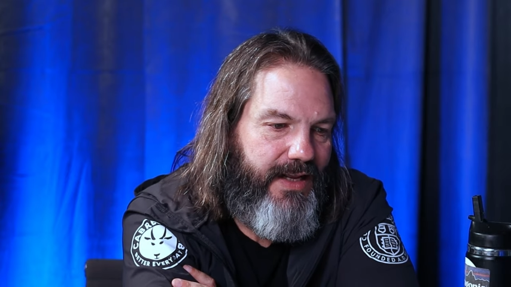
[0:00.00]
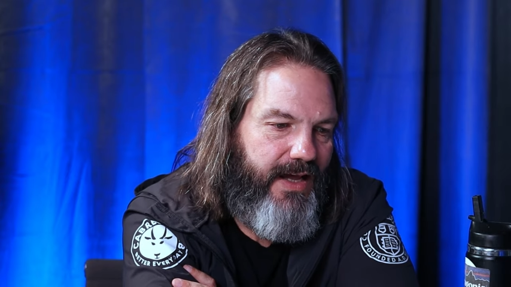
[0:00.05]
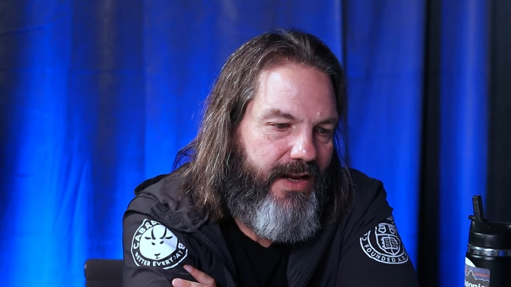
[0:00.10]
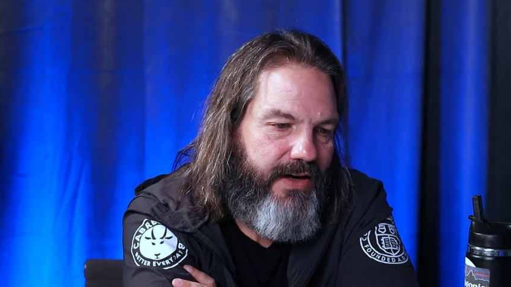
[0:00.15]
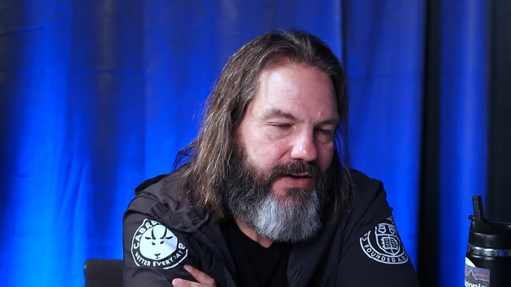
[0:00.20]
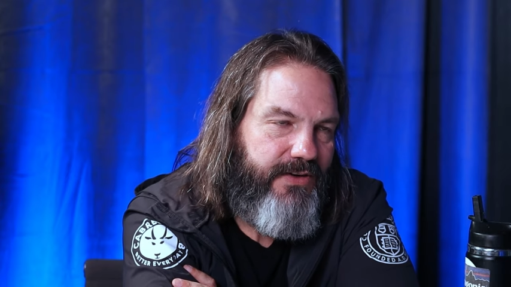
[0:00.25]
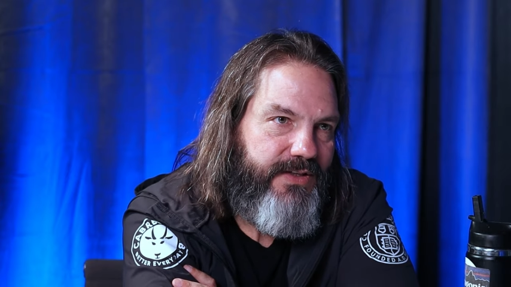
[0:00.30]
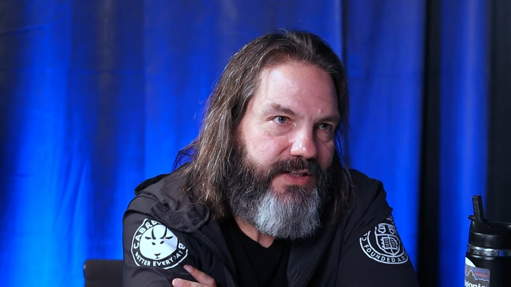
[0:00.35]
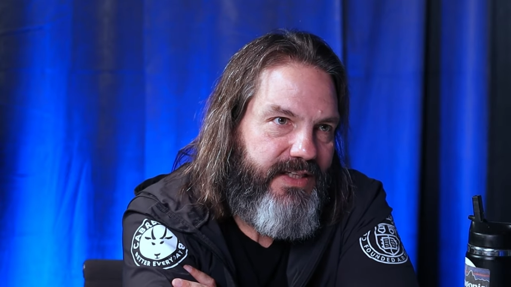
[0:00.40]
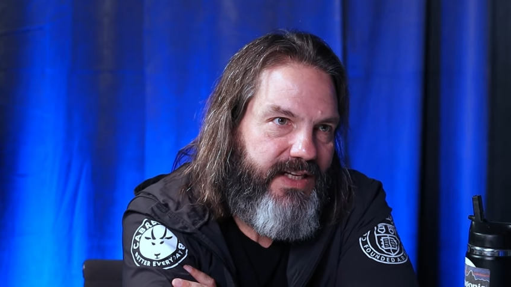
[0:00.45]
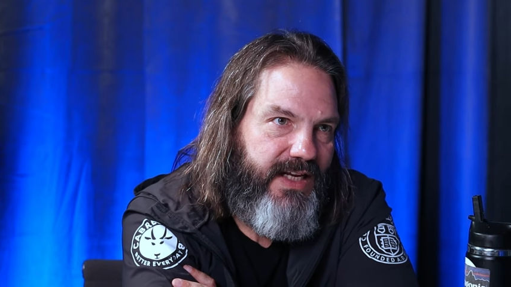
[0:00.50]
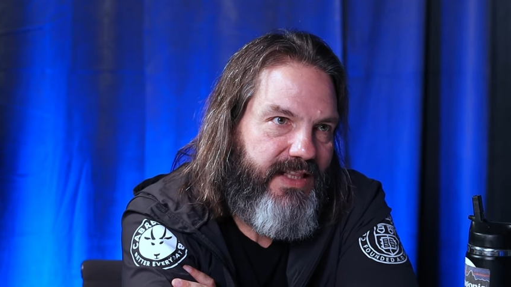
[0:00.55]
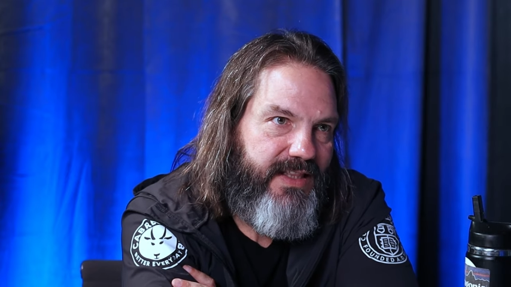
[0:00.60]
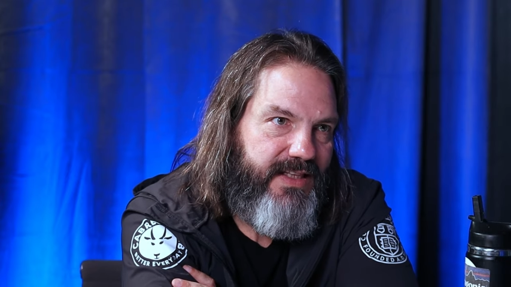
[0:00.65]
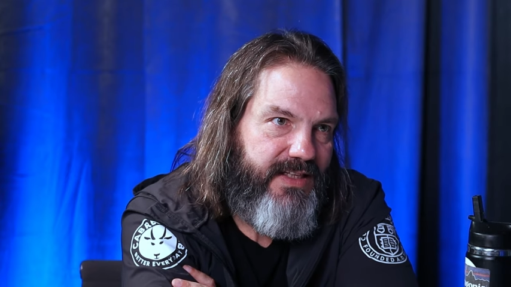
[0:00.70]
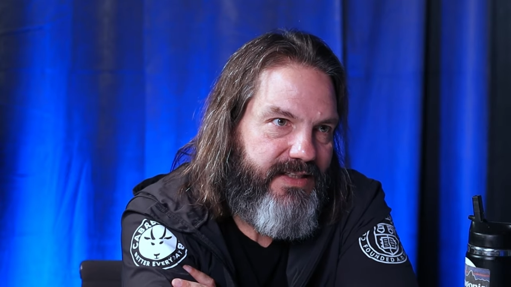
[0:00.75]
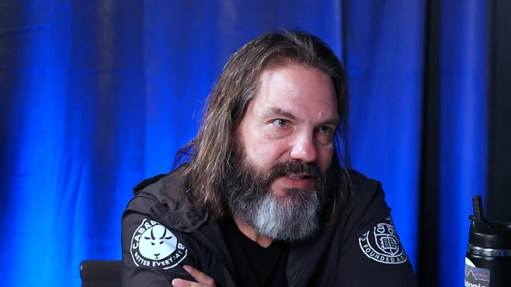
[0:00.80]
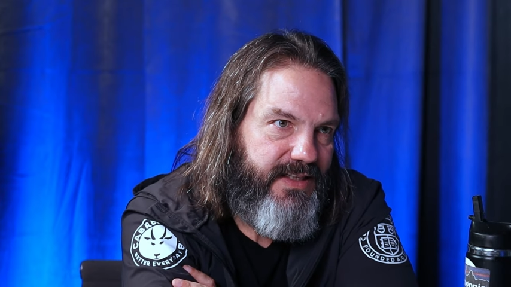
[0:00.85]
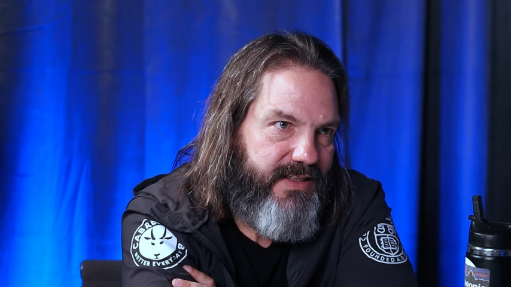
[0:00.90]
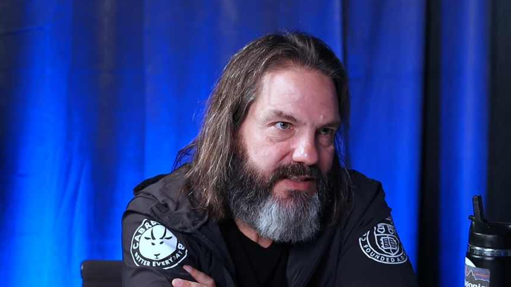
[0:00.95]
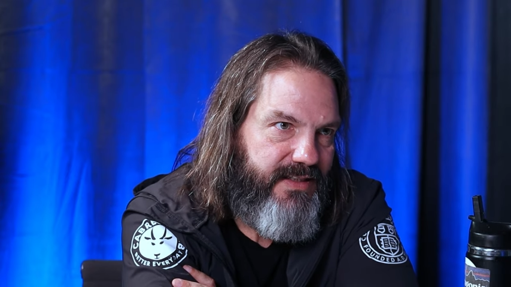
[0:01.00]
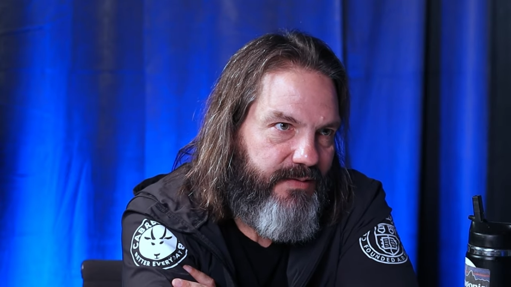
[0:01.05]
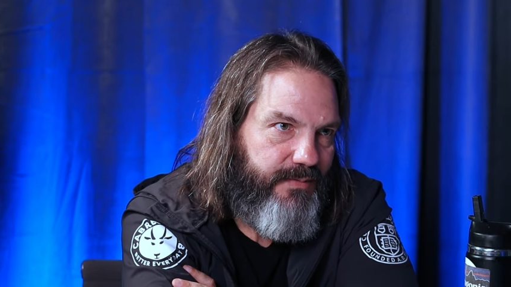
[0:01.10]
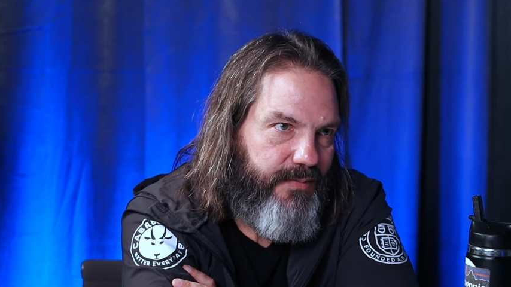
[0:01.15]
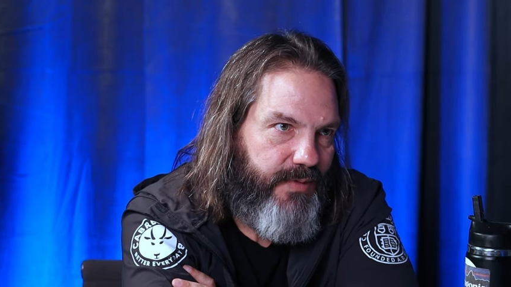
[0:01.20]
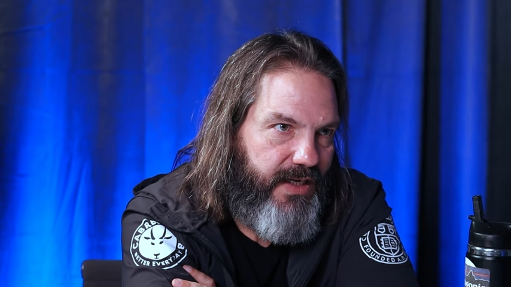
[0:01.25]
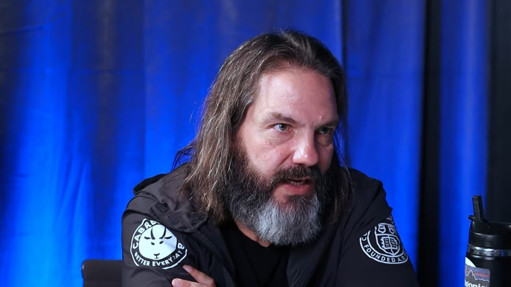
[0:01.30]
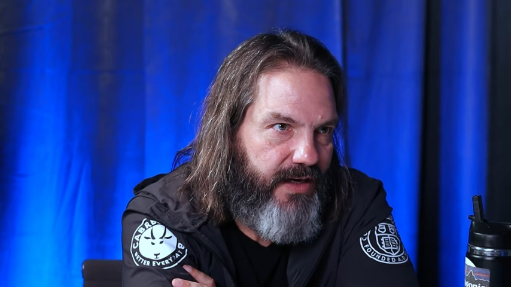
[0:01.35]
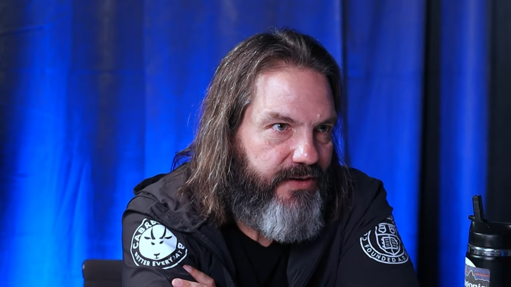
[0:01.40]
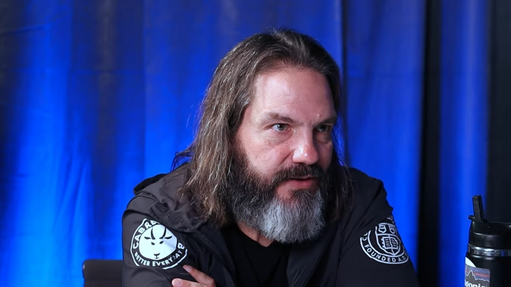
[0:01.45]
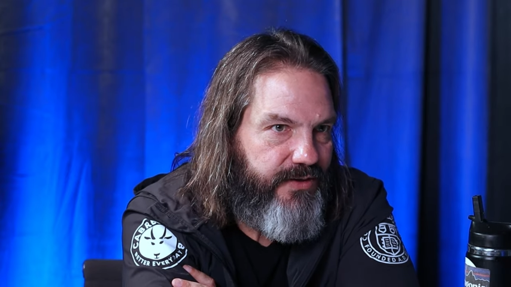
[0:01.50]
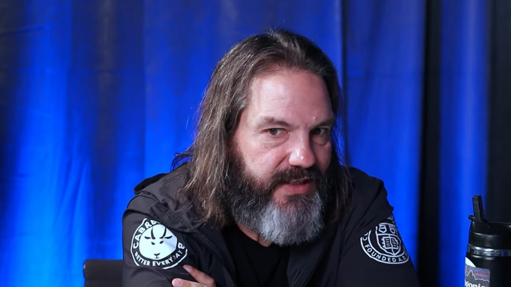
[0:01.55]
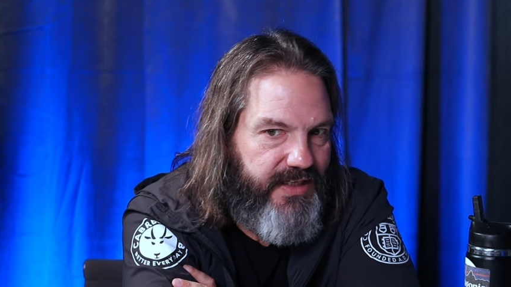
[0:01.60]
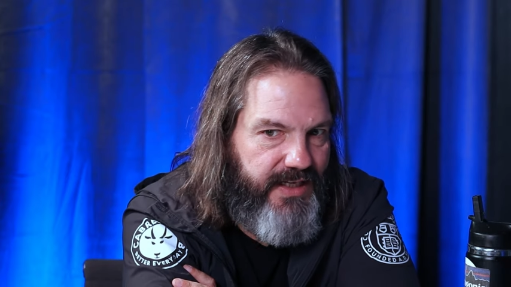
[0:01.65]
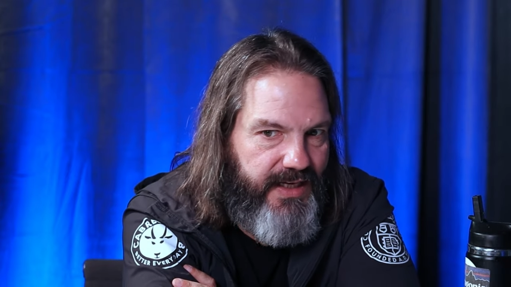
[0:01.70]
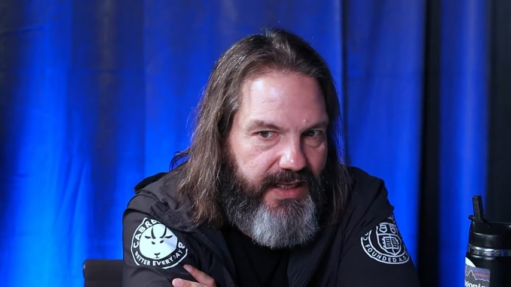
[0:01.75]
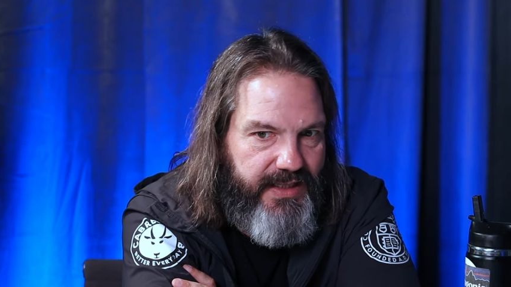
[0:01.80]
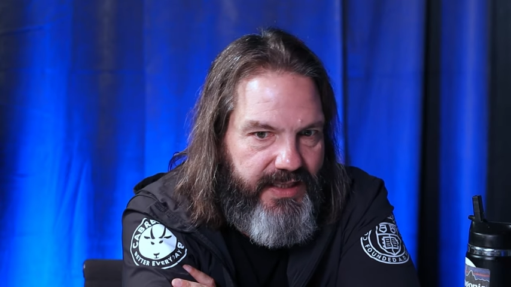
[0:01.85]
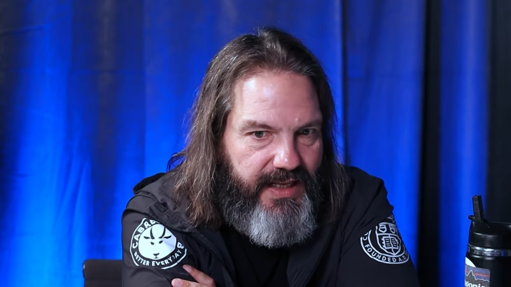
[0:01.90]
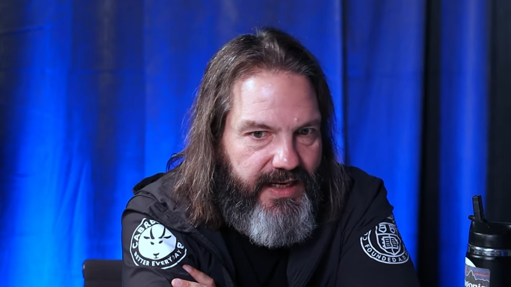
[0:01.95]
understand the system and
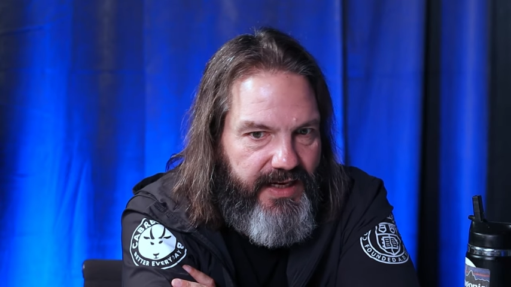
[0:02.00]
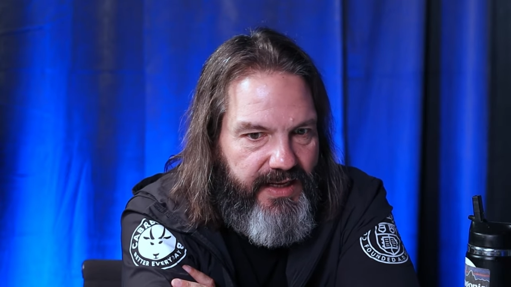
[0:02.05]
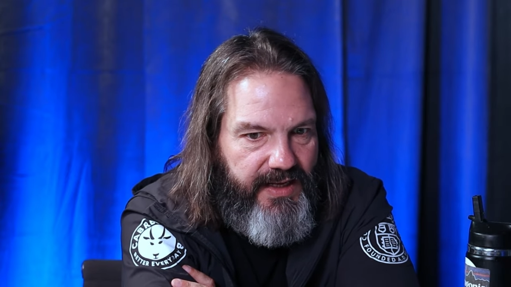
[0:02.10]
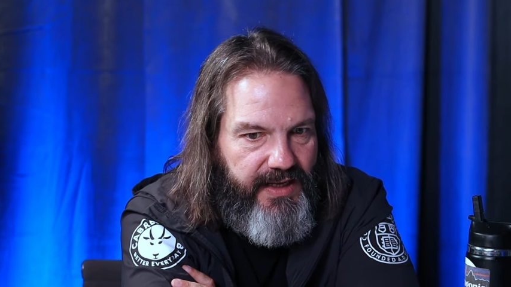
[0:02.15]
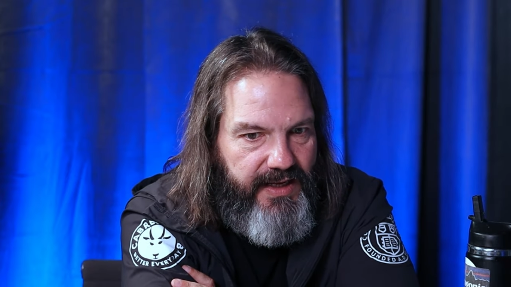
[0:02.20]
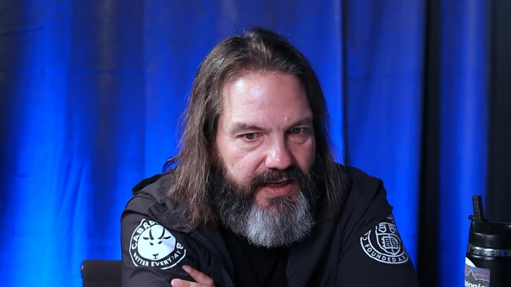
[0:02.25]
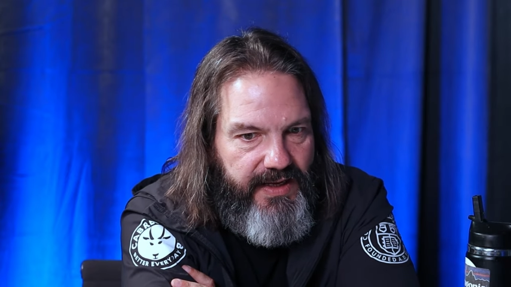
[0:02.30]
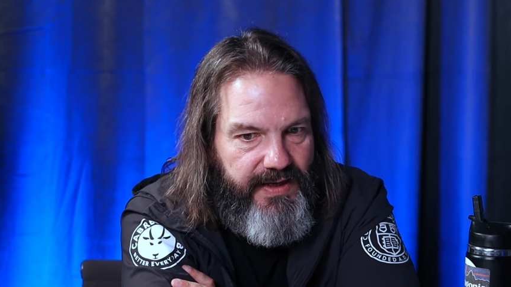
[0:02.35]
understand that